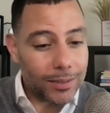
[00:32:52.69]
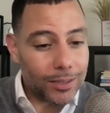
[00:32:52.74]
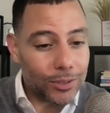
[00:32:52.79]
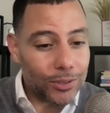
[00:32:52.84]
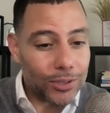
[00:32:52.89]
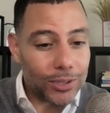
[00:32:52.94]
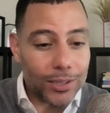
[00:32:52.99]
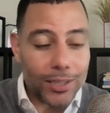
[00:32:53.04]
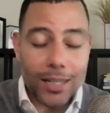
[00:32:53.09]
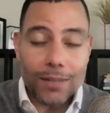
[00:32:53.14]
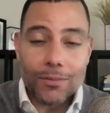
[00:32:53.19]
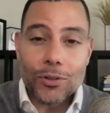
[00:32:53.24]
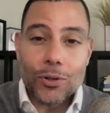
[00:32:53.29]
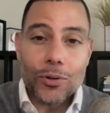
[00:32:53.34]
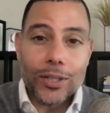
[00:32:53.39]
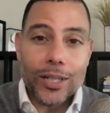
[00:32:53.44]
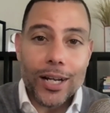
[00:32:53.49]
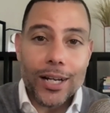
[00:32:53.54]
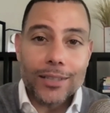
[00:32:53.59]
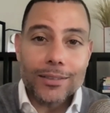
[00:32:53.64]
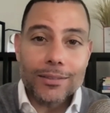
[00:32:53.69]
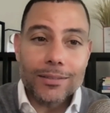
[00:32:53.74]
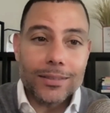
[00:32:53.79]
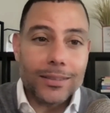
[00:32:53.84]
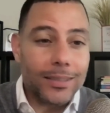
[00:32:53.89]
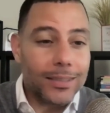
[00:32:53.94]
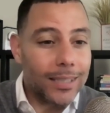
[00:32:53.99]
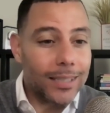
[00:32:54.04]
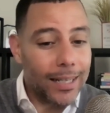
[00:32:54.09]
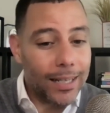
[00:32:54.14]
used to love going
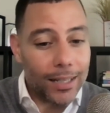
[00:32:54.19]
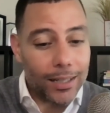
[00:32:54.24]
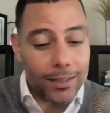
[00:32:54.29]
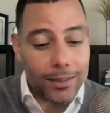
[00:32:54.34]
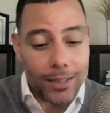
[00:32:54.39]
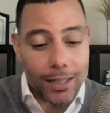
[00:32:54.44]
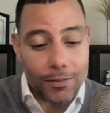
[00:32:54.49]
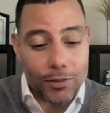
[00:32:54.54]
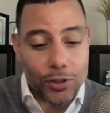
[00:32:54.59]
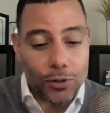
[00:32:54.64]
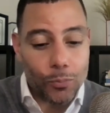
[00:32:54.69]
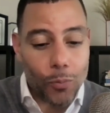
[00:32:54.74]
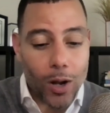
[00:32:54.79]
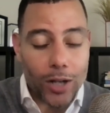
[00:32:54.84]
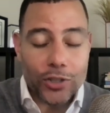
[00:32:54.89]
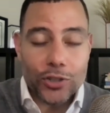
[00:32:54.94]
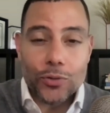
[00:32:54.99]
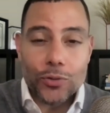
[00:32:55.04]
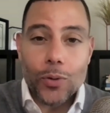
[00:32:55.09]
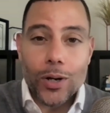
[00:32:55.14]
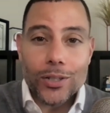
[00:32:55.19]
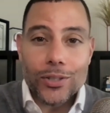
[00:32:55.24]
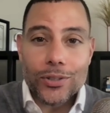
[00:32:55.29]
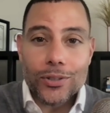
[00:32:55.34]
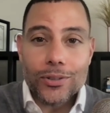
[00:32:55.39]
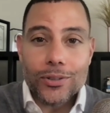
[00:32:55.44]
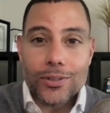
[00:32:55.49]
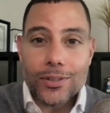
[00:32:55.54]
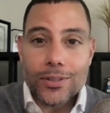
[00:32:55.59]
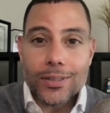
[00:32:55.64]
hunting, loves to watch the
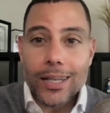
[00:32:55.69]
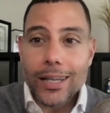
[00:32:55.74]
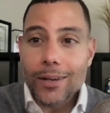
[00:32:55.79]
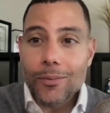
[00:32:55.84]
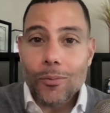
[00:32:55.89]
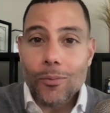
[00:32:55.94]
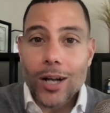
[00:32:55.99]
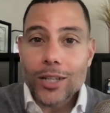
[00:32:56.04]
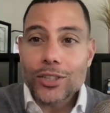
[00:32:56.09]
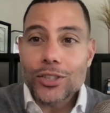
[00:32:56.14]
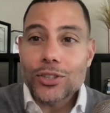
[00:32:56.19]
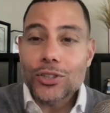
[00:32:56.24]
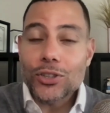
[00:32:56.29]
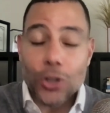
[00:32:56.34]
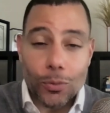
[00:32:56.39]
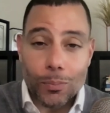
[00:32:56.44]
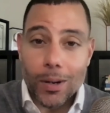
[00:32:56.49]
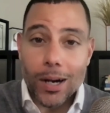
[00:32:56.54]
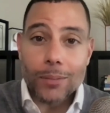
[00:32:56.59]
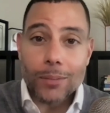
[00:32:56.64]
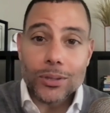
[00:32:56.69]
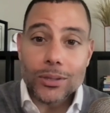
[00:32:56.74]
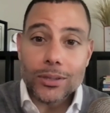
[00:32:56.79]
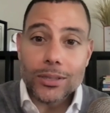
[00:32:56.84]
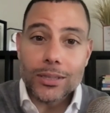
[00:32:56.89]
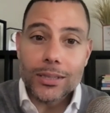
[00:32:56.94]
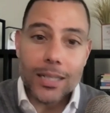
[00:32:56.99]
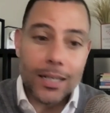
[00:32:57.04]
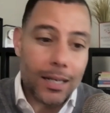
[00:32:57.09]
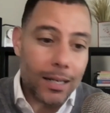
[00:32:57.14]
Westerns and watch the soap
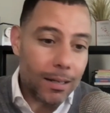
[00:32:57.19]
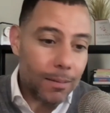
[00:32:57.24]
operas.